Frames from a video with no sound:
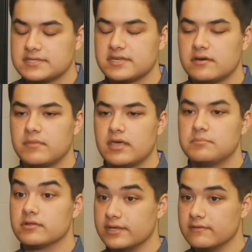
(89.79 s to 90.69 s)
like some
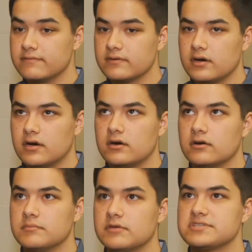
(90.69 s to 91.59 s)
may believe.
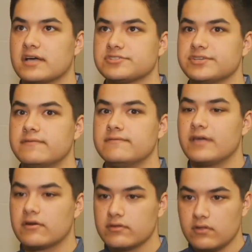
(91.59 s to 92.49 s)
Um, it was actually a
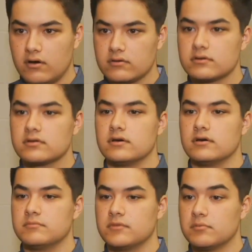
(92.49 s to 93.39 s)
very long,
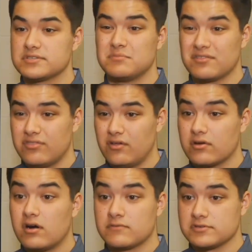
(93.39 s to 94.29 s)
um, almost a month
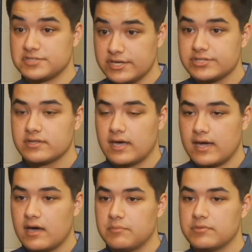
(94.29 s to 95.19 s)
long conversation that